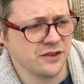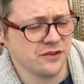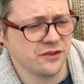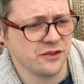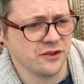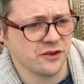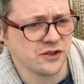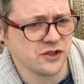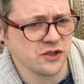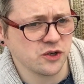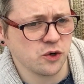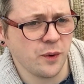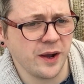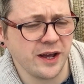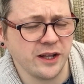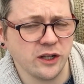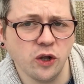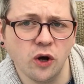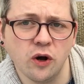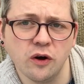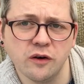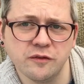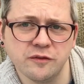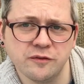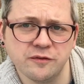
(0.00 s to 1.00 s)
there's quite a
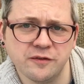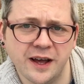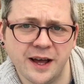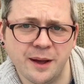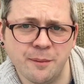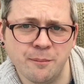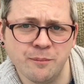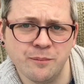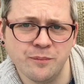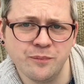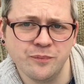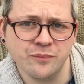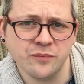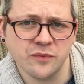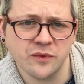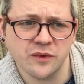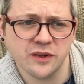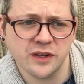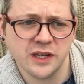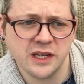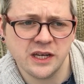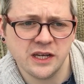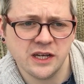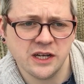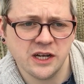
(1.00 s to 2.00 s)
lot of
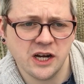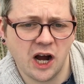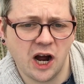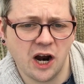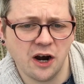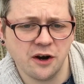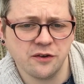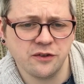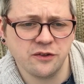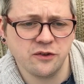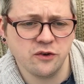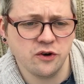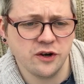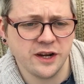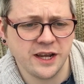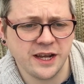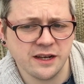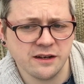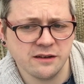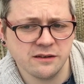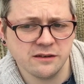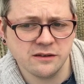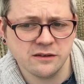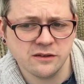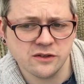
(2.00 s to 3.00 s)

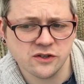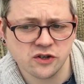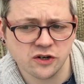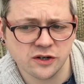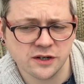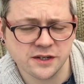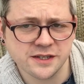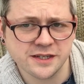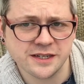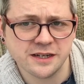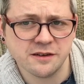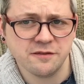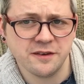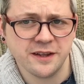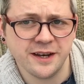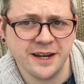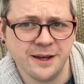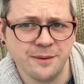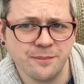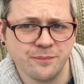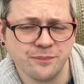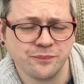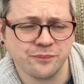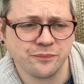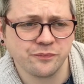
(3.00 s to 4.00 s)
Arthurian sort of stuff in
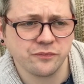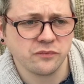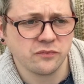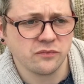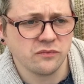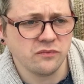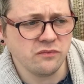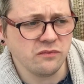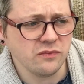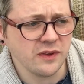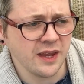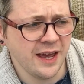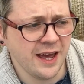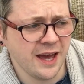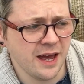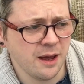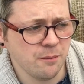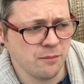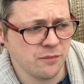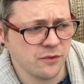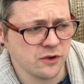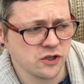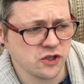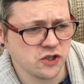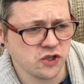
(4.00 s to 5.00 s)
it.
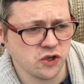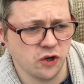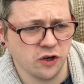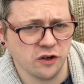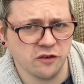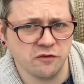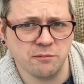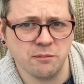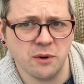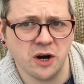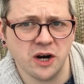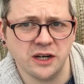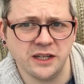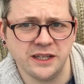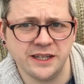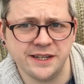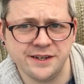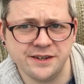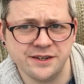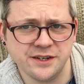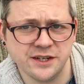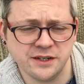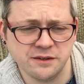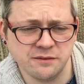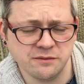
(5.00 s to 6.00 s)
There's talk of
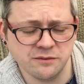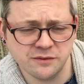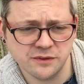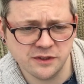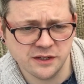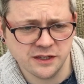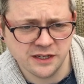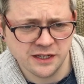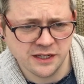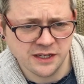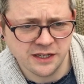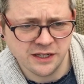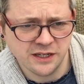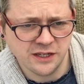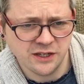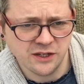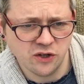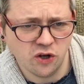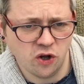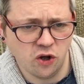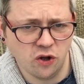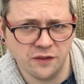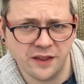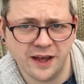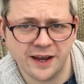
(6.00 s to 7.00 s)
Merlin and
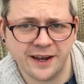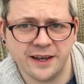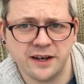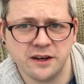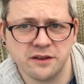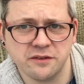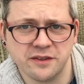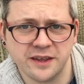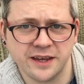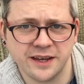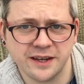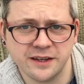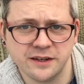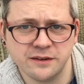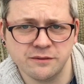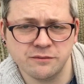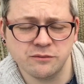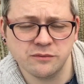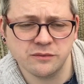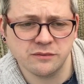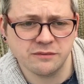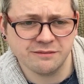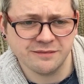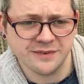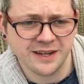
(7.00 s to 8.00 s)
all that kind of thing,
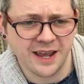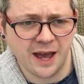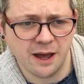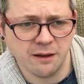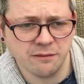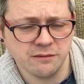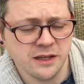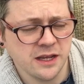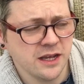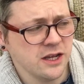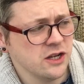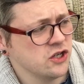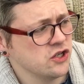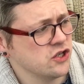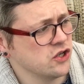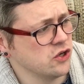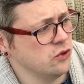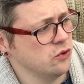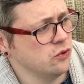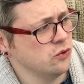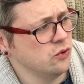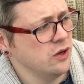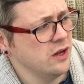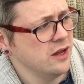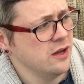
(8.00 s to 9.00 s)
and yeah.
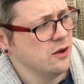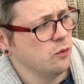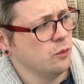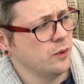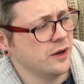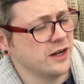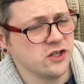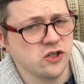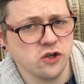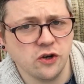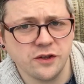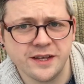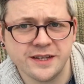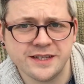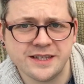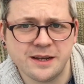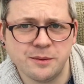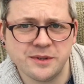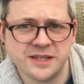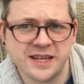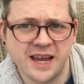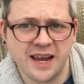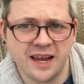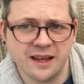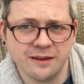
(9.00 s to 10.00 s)
So when I saw this, I
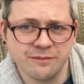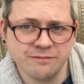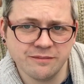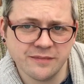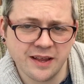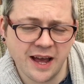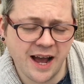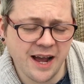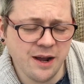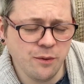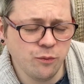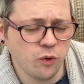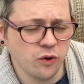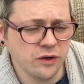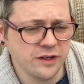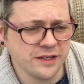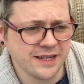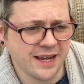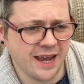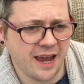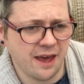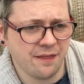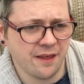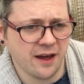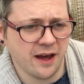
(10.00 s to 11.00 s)
was like, I want
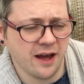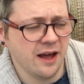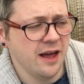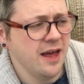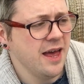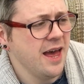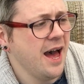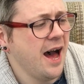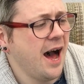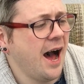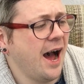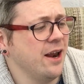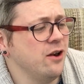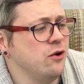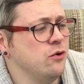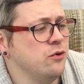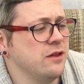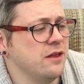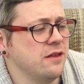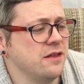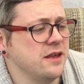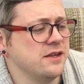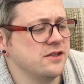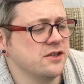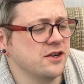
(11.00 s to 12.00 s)
to get that. I know
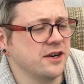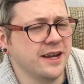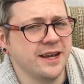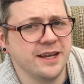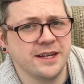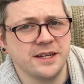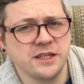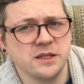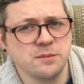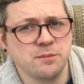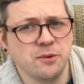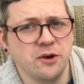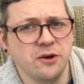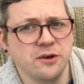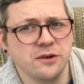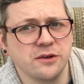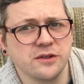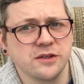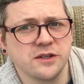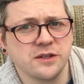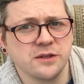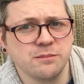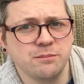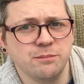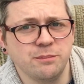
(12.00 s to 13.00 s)
that these are kiddies'
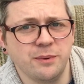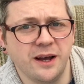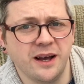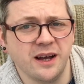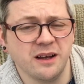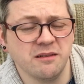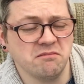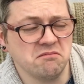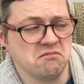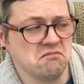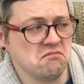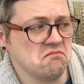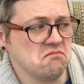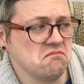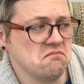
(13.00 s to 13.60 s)
books, but